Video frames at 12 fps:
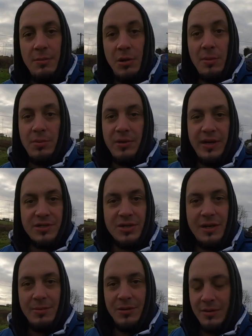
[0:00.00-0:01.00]
proper hedge
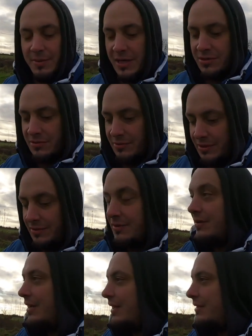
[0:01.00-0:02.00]
clipper, a petrol
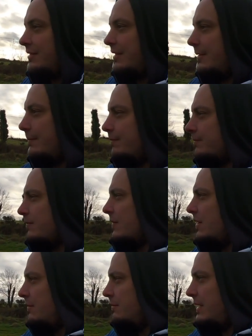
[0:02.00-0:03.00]
one, and
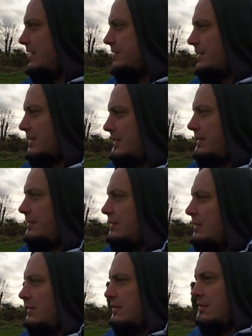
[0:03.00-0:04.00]
basically
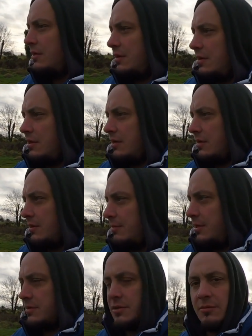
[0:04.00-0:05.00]
it'll
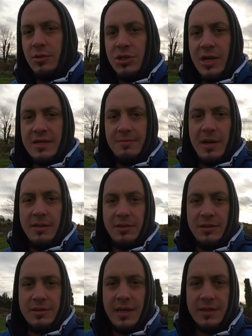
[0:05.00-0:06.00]
be so much less
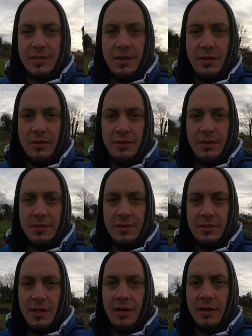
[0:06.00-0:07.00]
maintenance next year, this
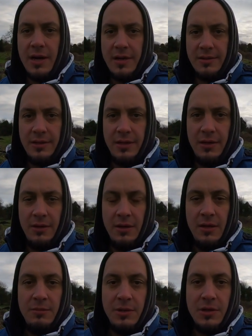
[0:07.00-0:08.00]
entire garden here,
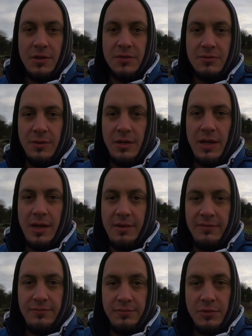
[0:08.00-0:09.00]
because we'll
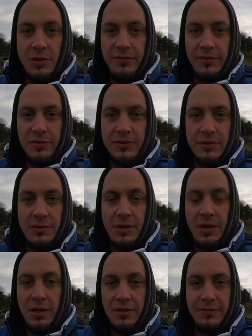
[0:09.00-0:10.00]
have covered
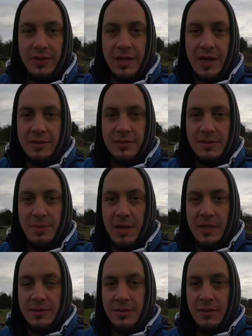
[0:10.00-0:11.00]
a lot of the garden
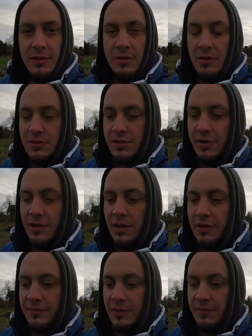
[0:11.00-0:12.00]
space, or sorry, a
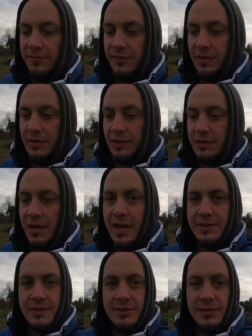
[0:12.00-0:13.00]
lot of the field, the
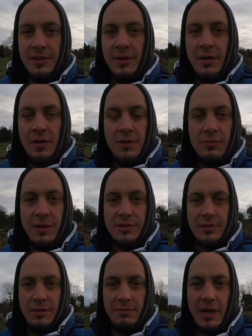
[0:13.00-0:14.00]
grasses,
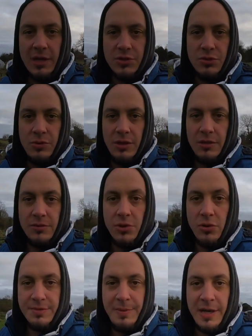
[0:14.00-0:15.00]
with actual
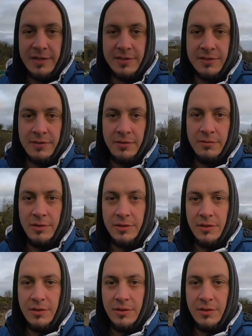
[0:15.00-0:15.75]
grow space. So